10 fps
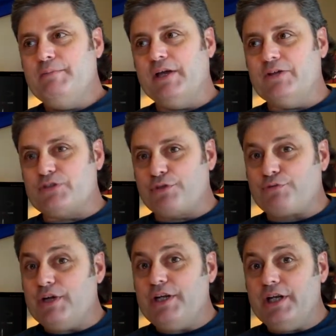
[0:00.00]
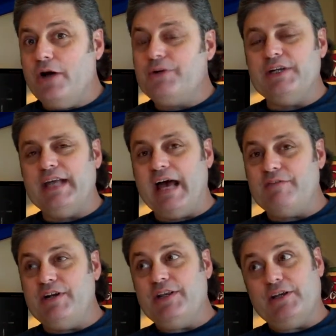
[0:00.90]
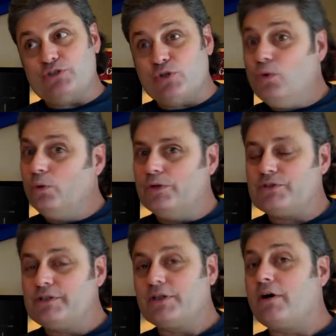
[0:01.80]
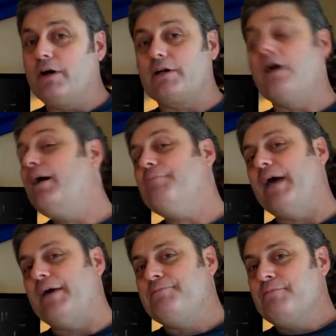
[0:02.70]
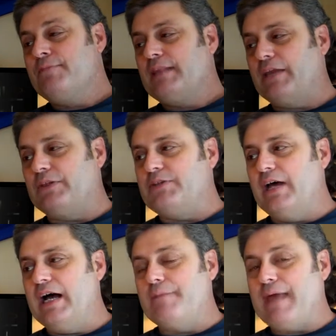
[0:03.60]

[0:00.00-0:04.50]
because the three D O didn't have anything as cool as Car Combat at the time.